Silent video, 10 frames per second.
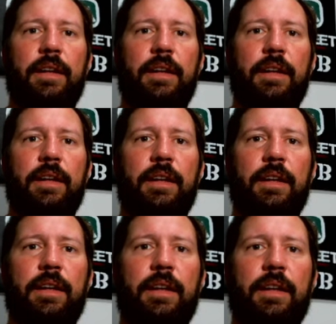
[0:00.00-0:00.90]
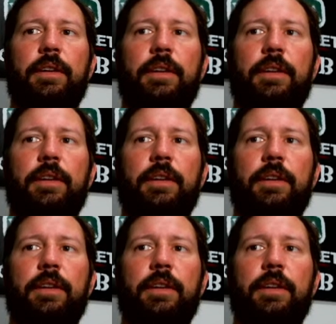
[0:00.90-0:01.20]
So anyway, Ethereum is at